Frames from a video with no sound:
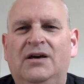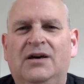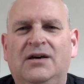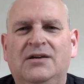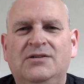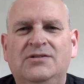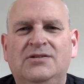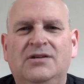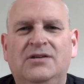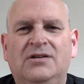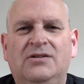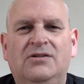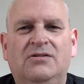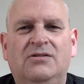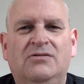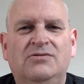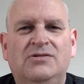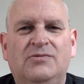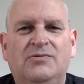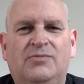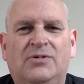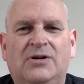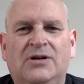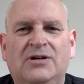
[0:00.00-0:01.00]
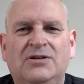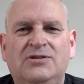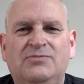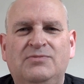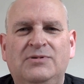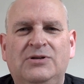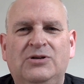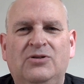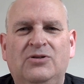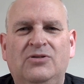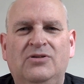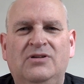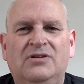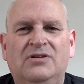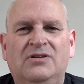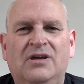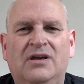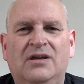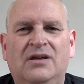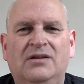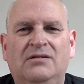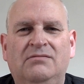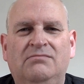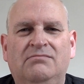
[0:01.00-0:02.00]
I said, no, surprise me on the
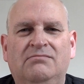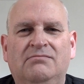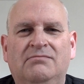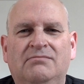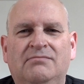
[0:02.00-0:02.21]
day.